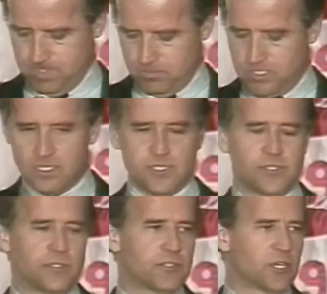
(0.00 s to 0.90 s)
well, I'll let
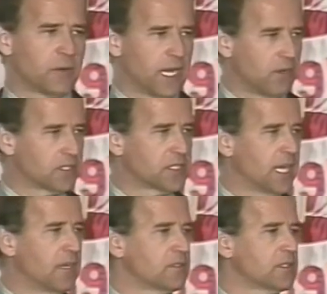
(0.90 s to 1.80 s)
you determine how it
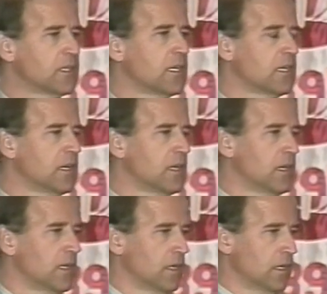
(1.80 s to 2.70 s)
sounds.
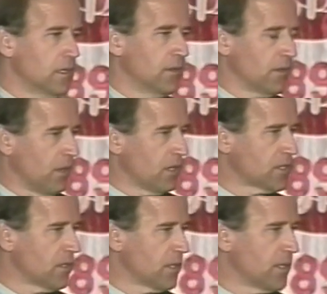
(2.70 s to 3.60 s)
There are
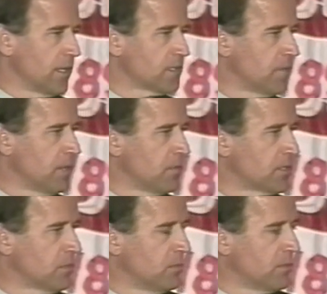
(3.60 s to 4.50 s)
certain things by
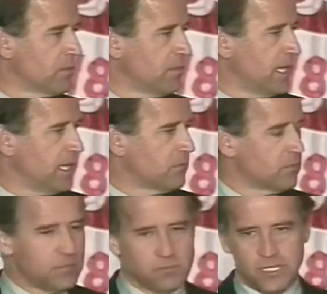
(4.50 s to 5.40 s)
which a woman or man will
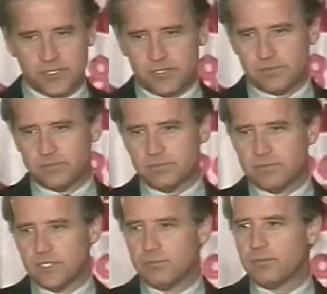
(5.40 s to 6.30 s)
be measured
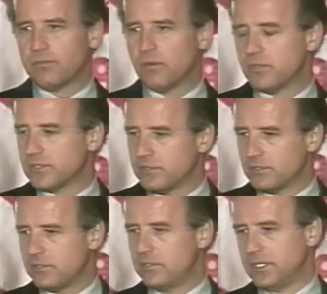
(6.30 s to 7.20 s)
in the performance of their
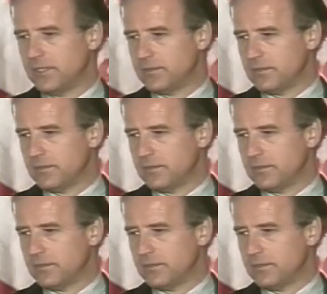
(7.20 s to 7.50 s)
duty,